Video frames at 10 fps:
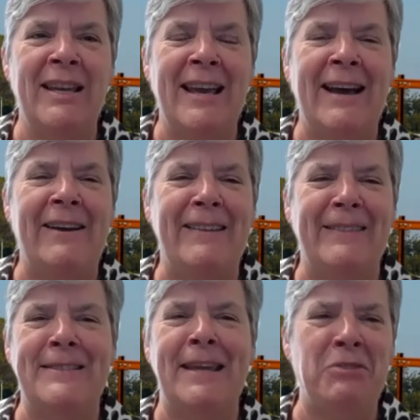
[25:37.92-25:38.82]
how to get
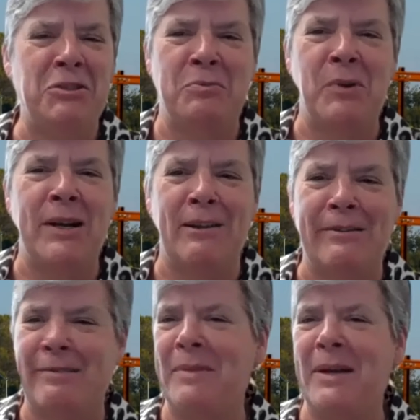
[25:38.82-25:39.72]
the savings in one
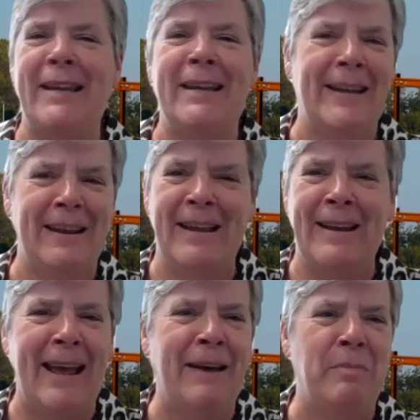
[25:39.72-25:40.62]
color of money and,
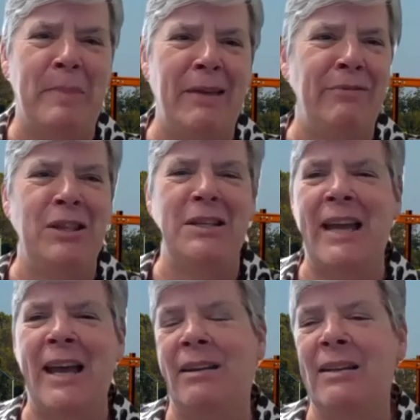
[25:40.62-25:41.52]
and how to pay for the
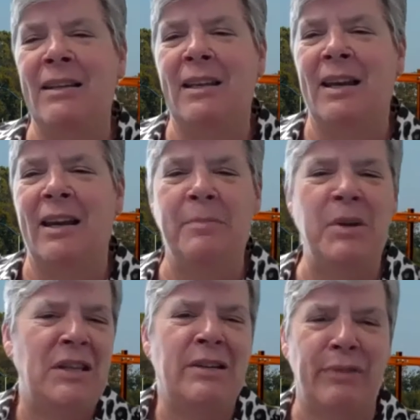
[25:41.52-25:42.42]
debt um,
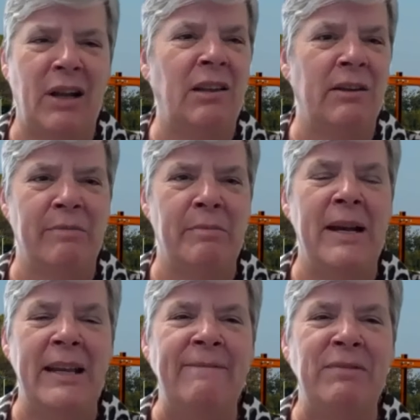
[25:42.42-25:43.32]
with a different color of
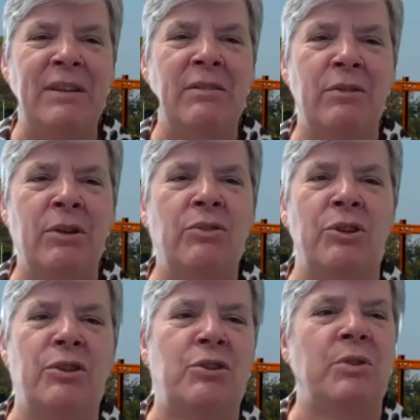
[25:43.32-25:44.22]
money. Th- those
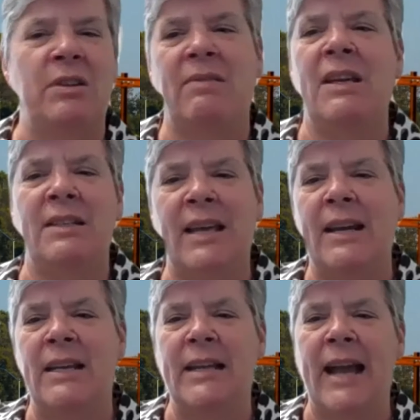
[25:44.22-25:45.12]
are the sorts of things that
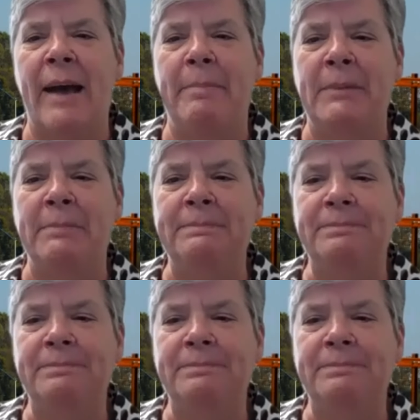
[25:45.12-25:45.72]
need to happen.